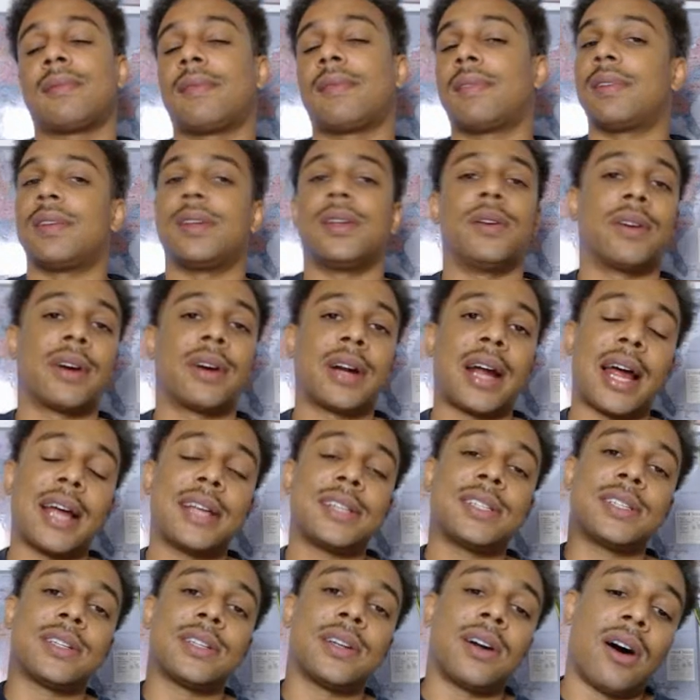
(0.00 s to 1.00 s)
Your
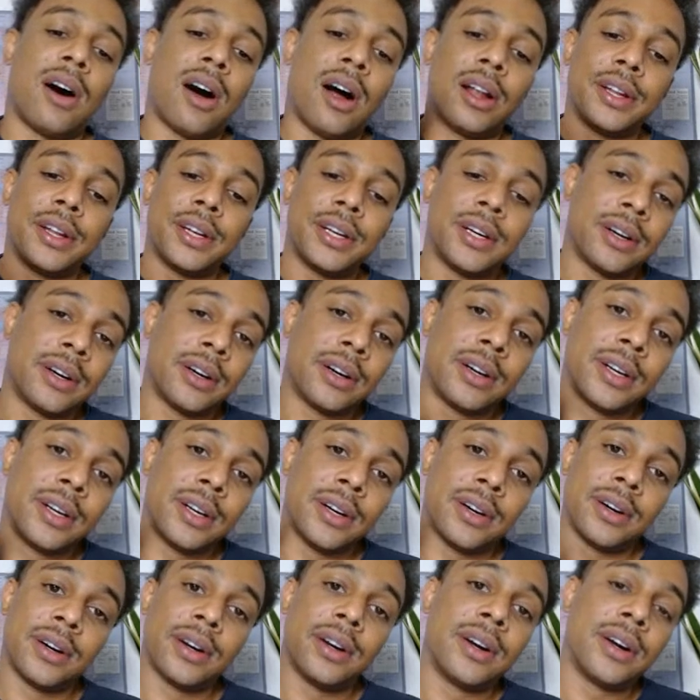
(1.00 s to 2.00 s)
guys, all of
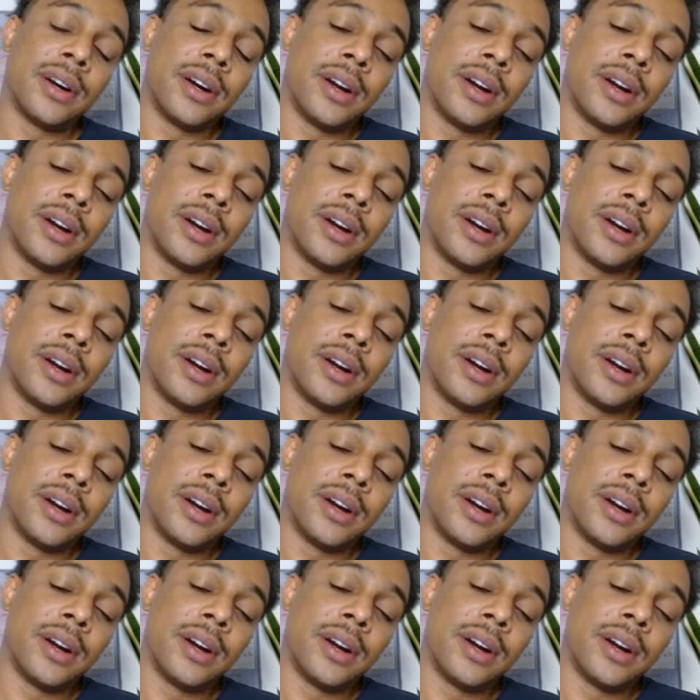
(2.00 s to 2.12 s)
your